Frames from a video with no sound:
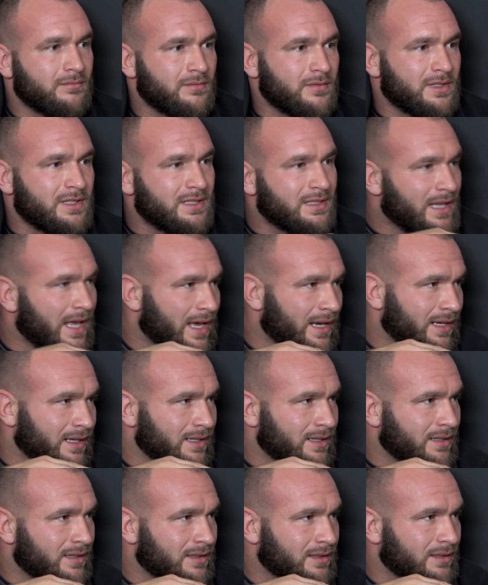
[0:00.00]

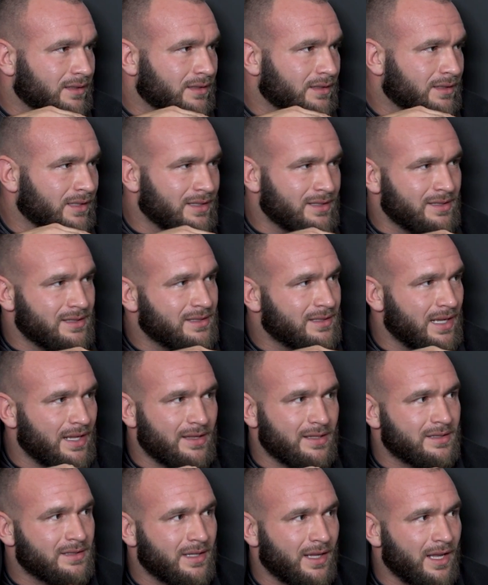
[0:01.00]
static. It doesn't stay
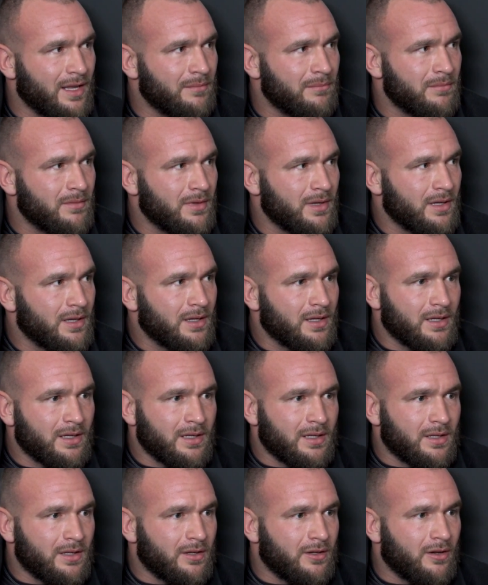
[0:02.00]
the same.
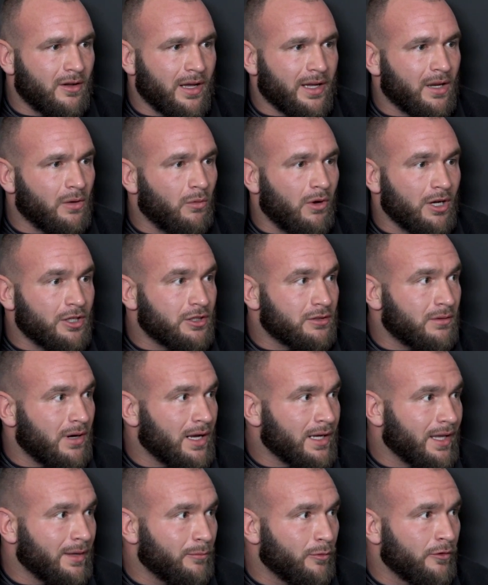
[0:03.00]
I can watch a
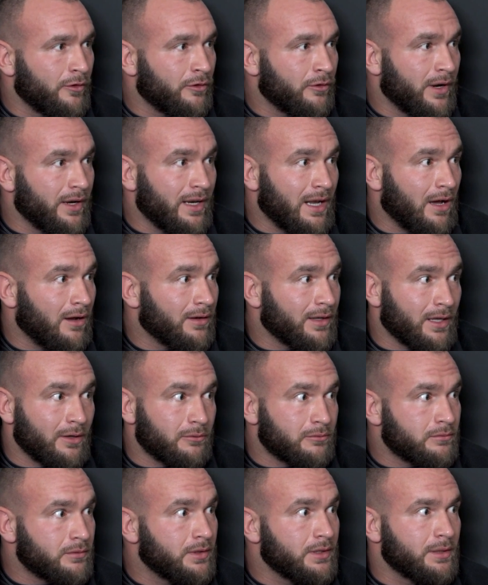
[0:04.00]
Rocky movie right now and get
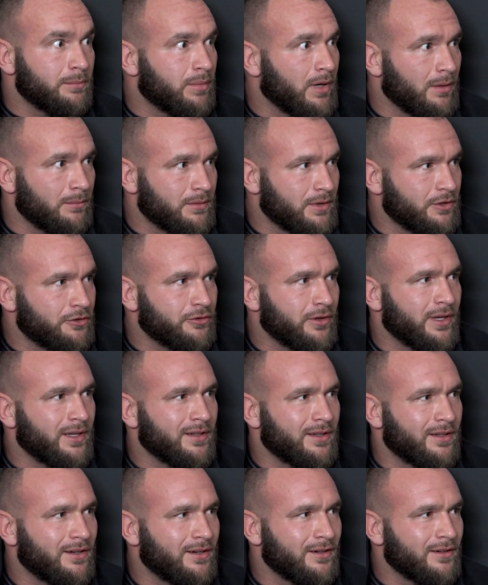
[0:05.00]
really pumped to
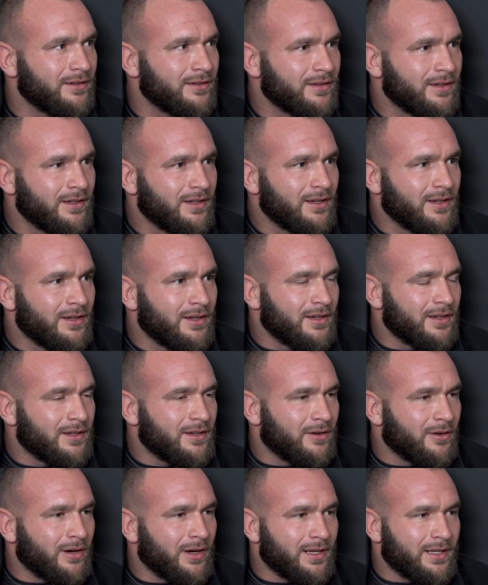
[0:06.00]
train,
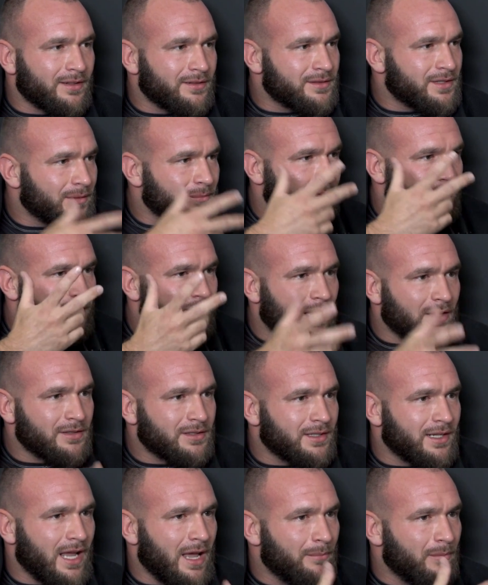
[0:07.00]
Or something else
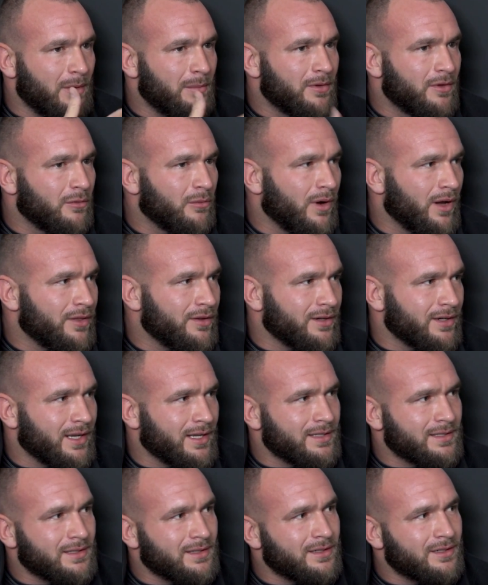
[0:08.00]
can happen. Maybe the weather
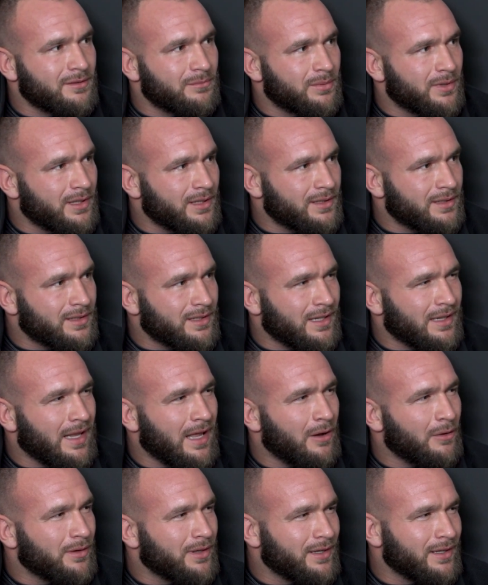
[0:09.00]
gets a little bit
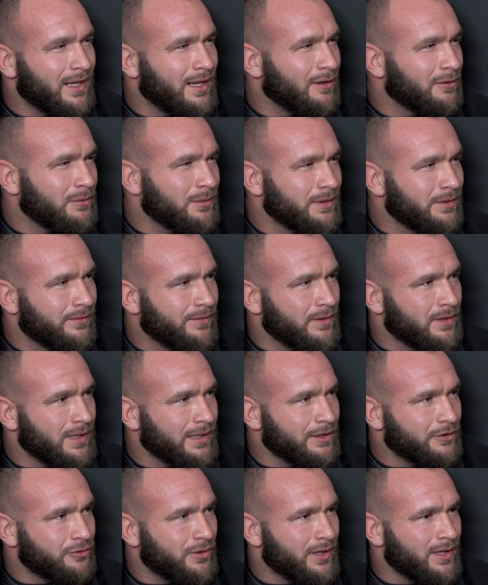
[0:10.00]
cloudy and I don't really feel
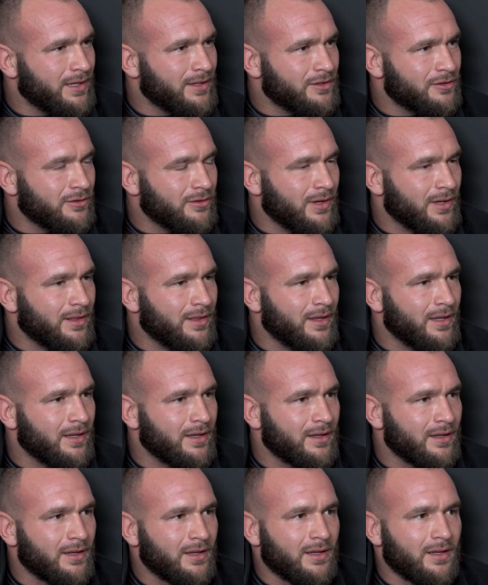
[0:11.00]
like training. So I think